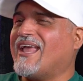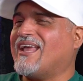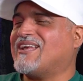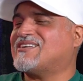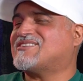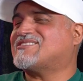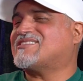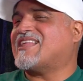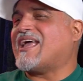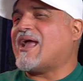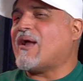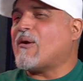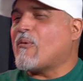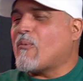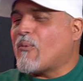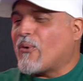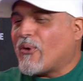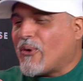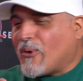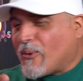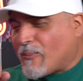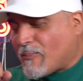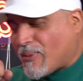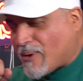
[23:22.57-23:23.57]
Is that
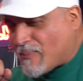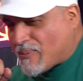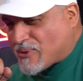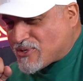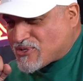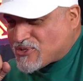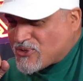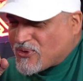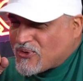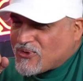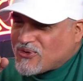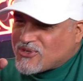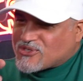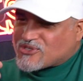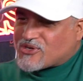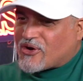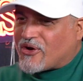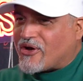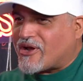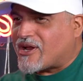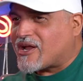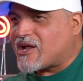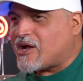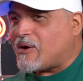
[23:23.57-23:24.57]
where Papachon you
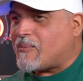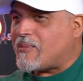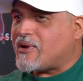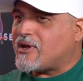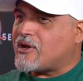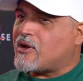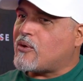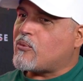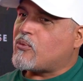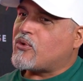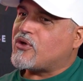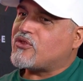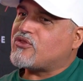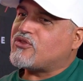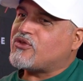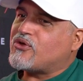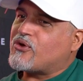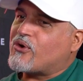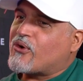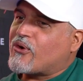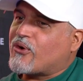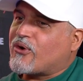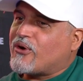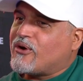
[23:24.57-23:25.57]
started coming up with
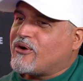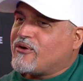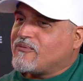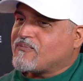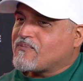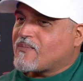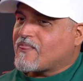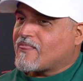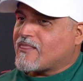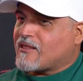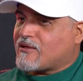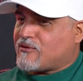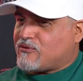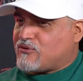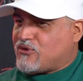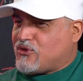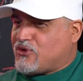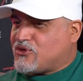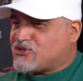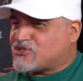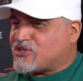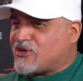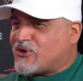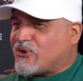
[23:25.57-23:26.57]
your?
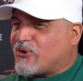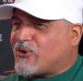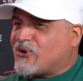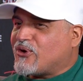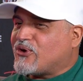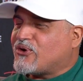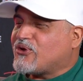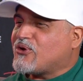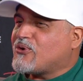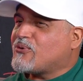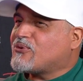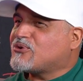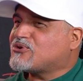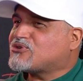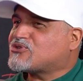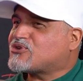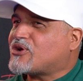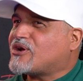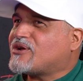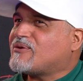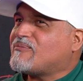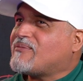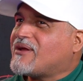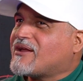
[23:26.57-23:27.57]
You said earlier you was
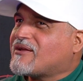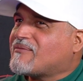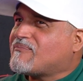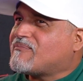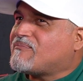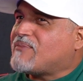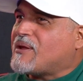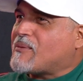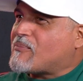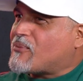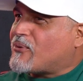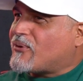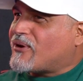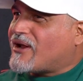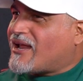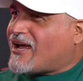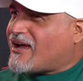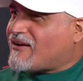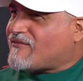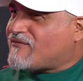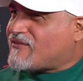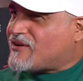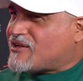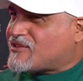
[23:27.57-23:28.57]
trying to make people
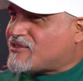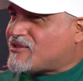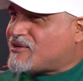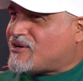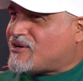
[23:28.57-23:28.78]
laugh at